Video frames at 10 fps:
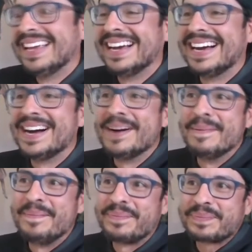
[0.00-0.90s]

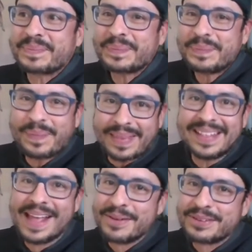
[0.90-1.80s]
Wow.
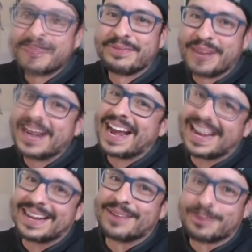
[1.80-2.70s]
That was a fun
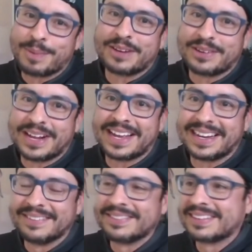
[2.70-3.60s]
night. That was a special night.
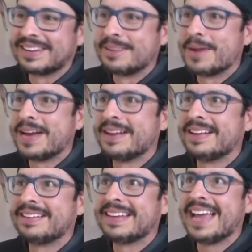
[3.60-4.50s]
It was a good way
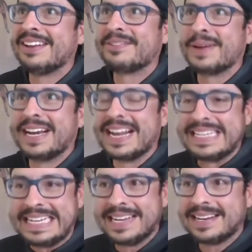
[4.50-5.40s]
to end
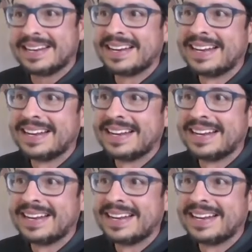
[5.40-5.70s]
2019.